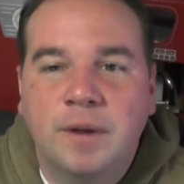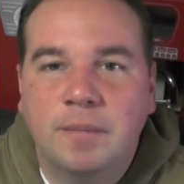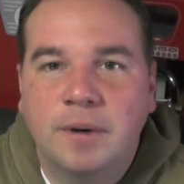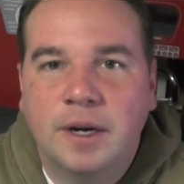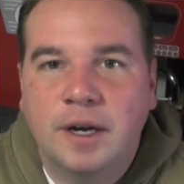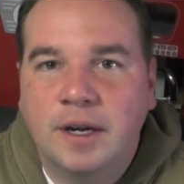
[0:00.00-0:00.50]

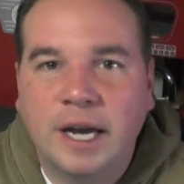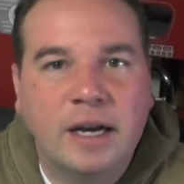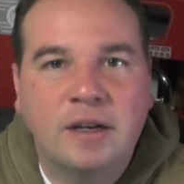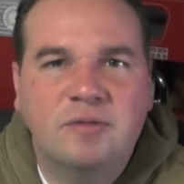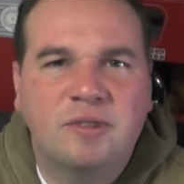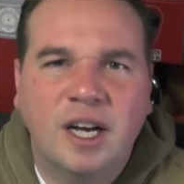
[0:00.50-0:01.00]
But uh, yeah,
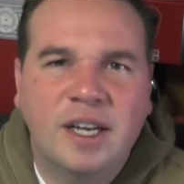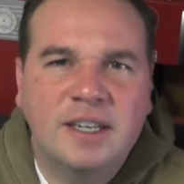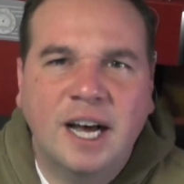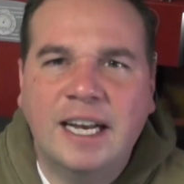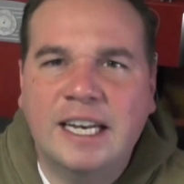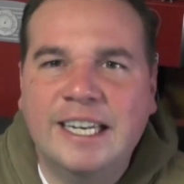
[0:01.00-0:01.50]
uh,
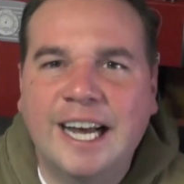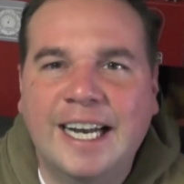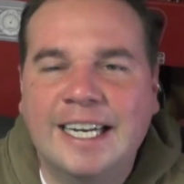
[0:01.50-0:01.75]
not not